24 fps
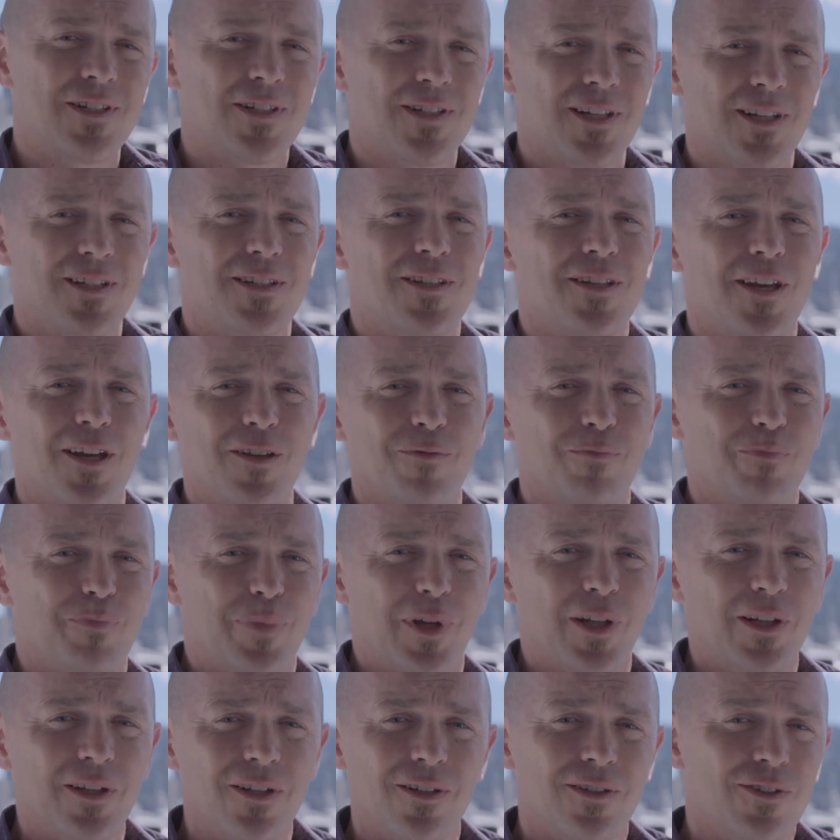68
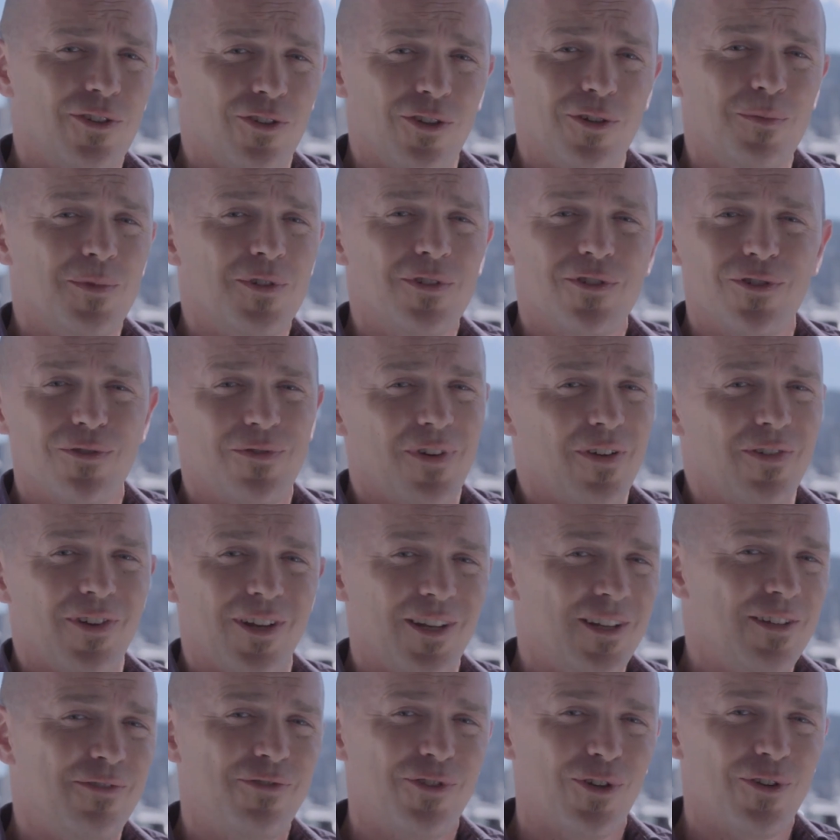billion humans who've ever
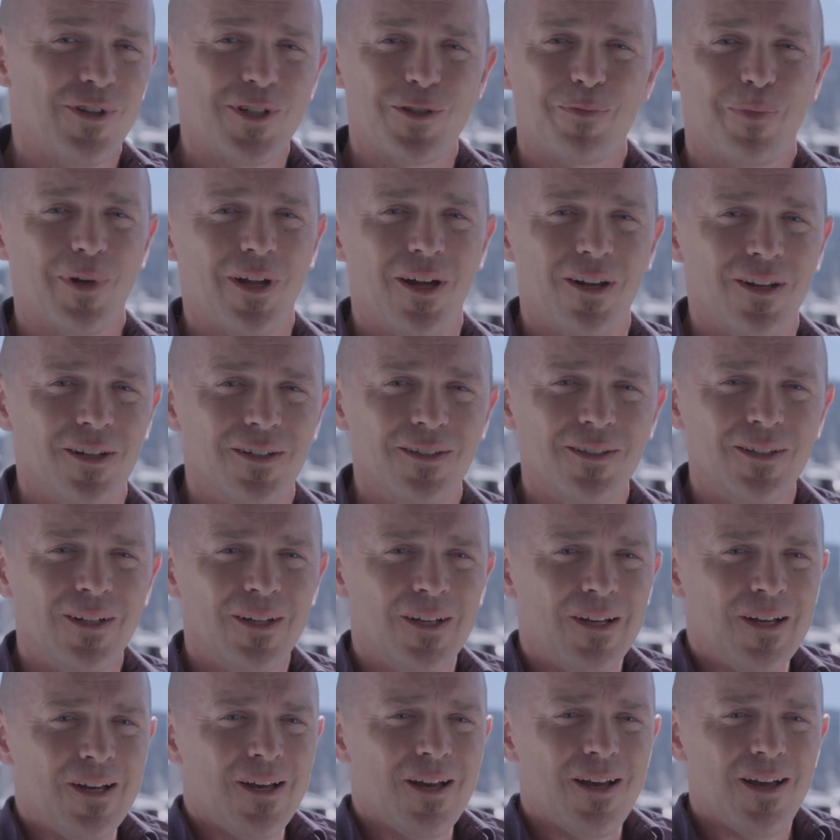lived on this planet,
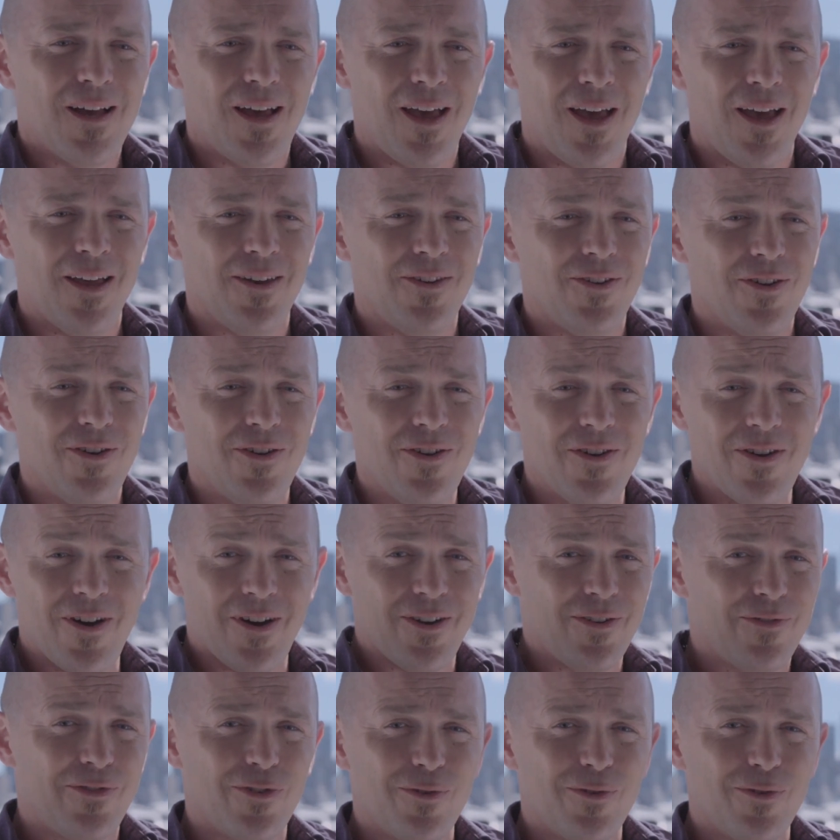and none